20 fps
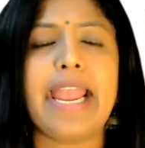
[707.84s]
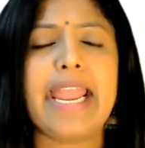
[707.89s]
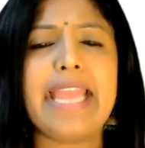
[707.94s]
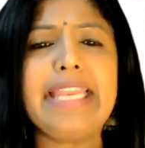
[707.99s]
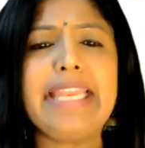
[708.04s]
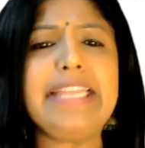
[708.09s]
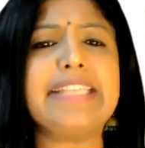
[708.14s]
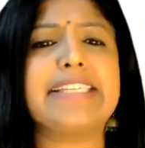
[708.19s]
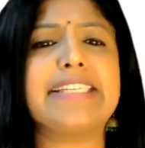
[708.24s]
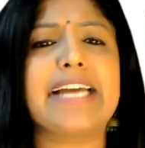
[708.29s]

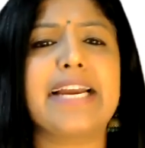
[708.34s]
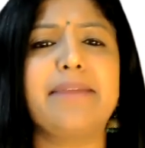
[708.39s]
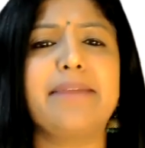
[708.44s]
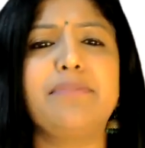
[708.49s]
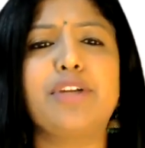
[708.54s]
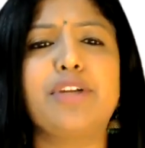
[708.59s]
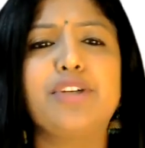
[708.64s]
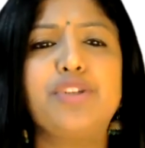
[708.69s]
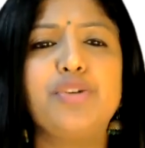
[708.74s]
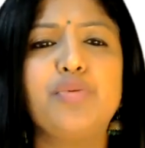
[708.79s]

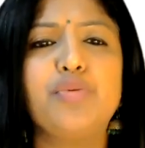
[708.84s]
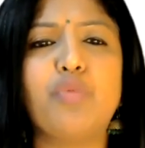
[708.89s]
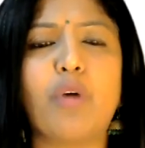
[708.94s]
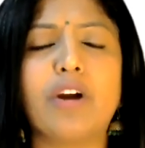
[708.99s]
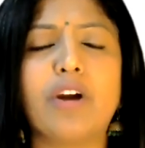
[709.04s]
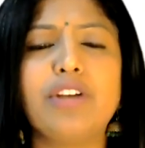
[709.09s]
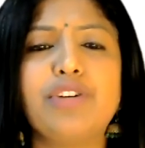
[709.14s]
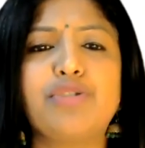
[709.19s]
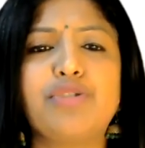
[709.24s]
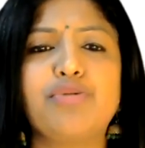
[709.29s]
Anytime that you
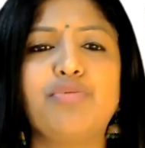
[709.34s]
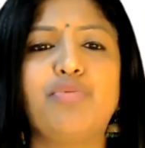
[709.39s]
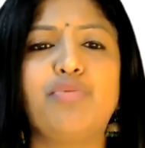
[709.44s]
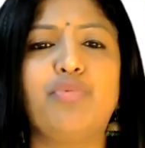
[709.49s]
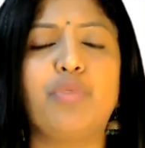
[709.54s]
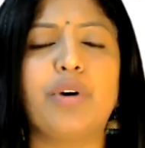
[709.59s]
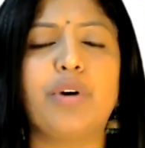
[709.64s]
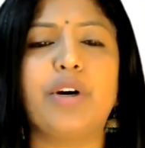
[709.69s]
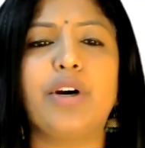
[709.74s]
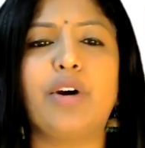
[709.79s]
want to
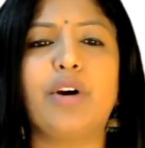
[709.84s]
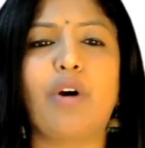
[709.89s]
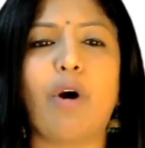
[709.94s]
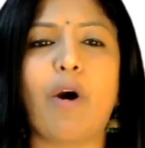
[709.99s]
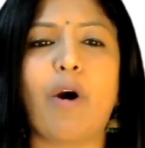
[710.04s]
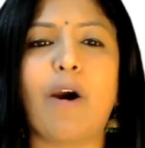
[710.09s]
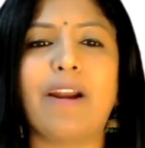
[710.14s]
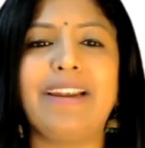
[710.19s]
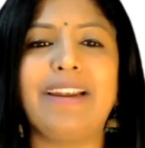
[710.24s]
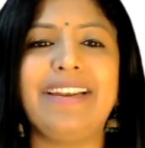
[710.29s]
work
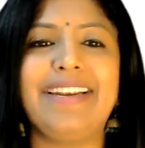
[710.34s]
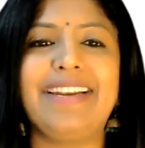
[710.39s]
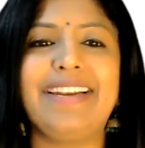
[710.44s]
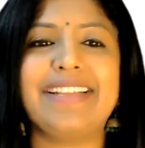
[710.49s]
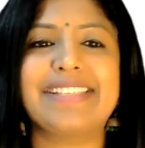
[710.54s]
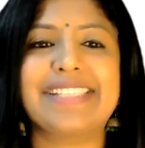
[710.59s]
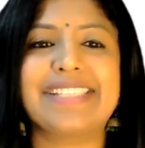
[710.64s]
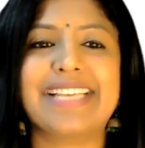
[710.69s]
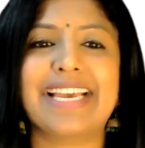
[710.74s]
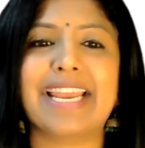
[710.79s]
on
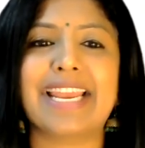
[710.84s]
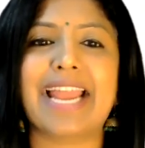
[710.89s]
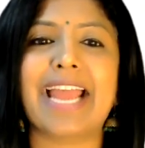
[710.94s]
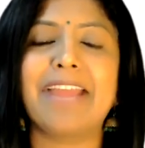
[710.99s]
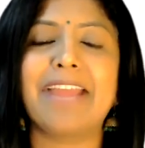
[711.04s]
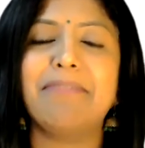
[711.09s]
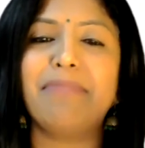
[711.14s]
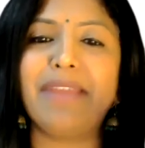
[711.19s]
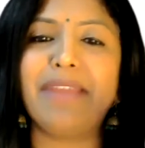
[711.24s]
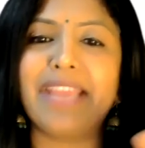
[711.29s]

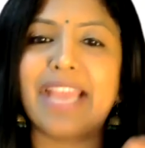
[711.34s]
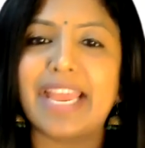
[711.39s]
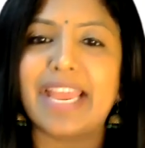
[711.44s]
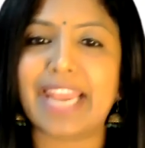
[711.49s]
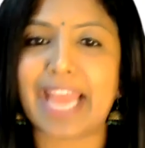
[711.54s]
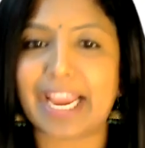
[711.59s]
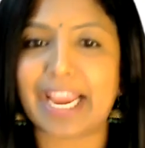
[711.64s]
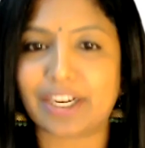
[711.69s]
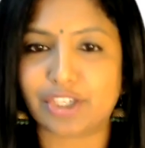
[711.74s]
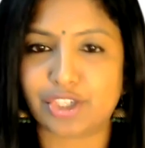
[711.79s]
describing
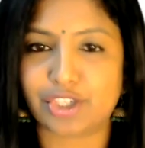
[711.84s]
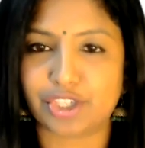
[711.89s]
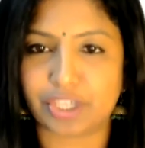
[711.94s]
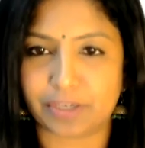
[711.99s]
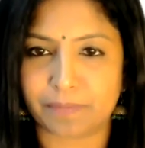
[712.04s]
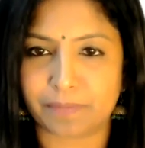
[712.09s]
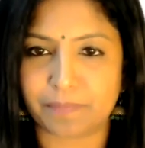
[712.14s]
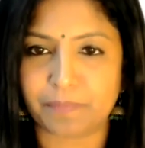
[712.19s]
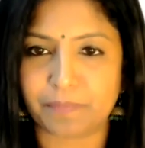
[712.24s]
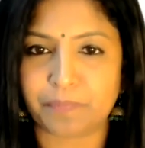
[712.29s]
an
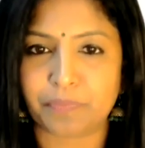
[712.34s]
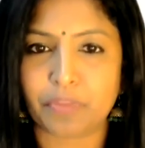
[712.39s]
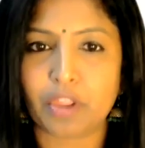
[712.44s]
action